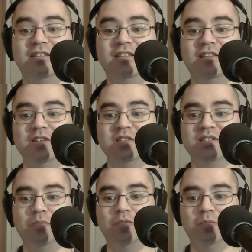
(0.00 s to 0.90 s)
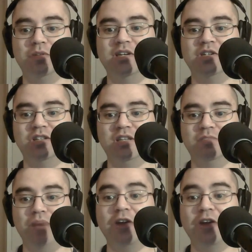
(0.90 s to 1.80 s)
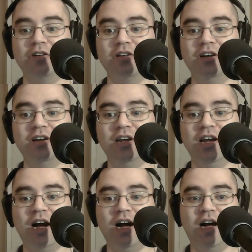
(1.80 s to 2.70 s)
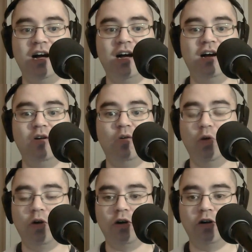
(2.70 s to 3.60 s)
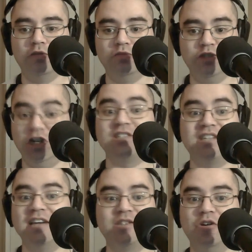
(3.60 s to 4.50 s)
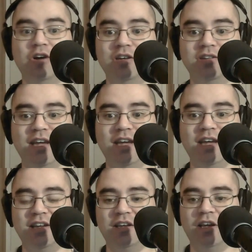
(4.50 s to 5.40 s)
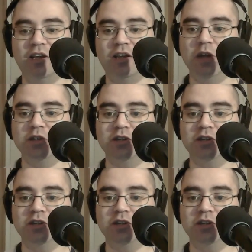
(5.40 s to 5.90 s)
there isn't something potentially better or just as good as anything I'm going to mention.